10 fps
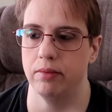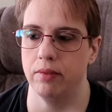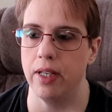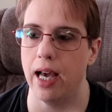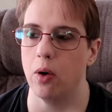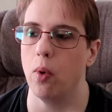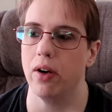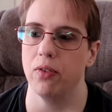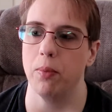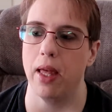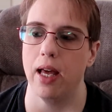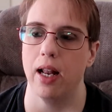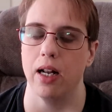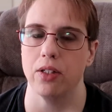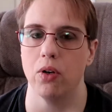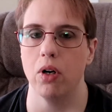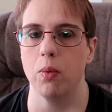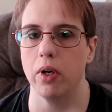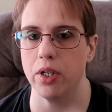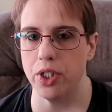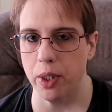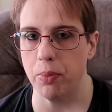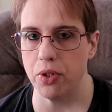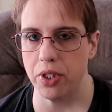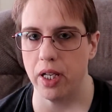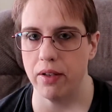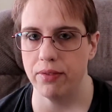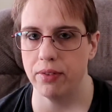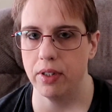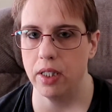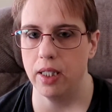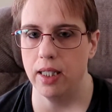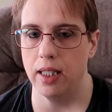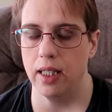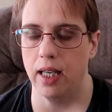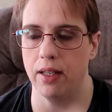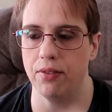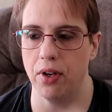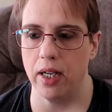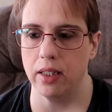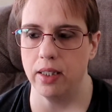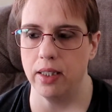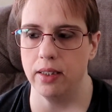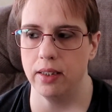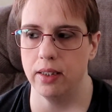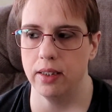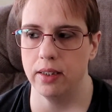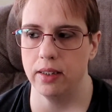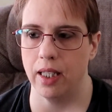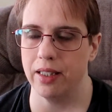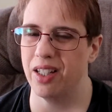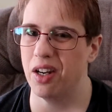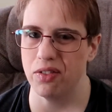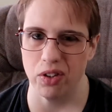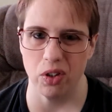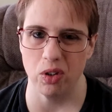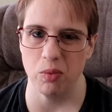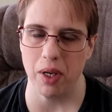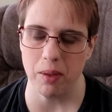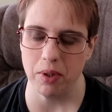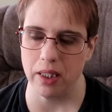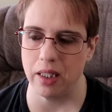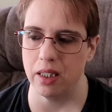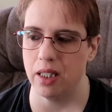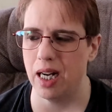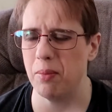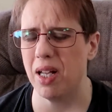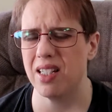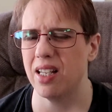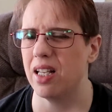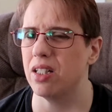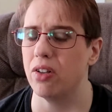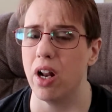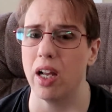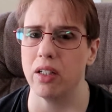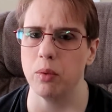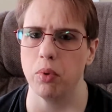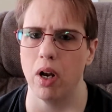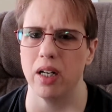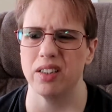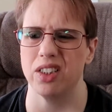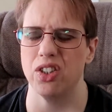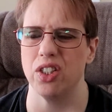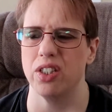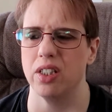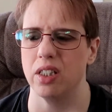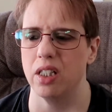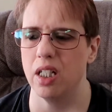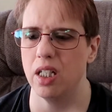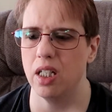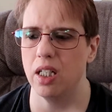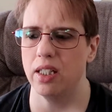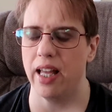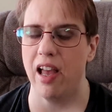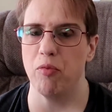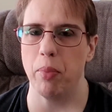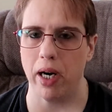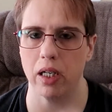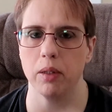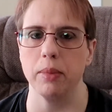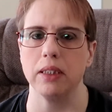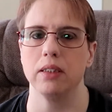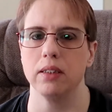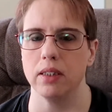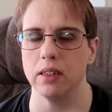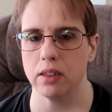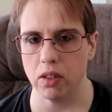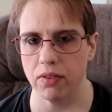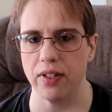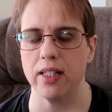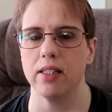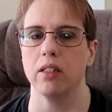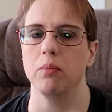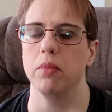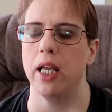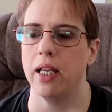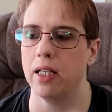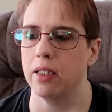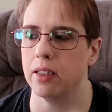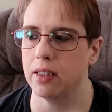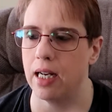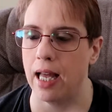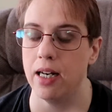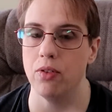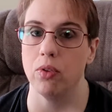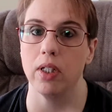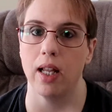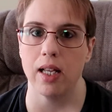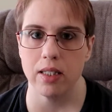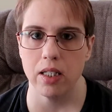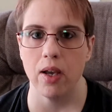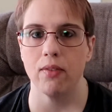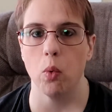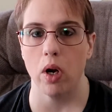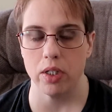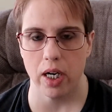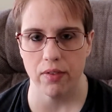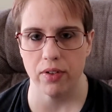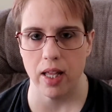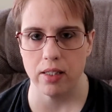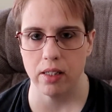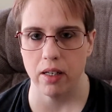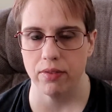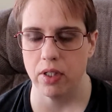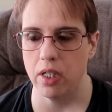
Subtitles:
got away from that and I started wearing cheaper stuff, and frankly, like CoverGirl, Maybelline. And I'm not saying they're not good products, it's just that they have parabens and sulfates in them, and I didn't realize that you have to watch out for that stuff.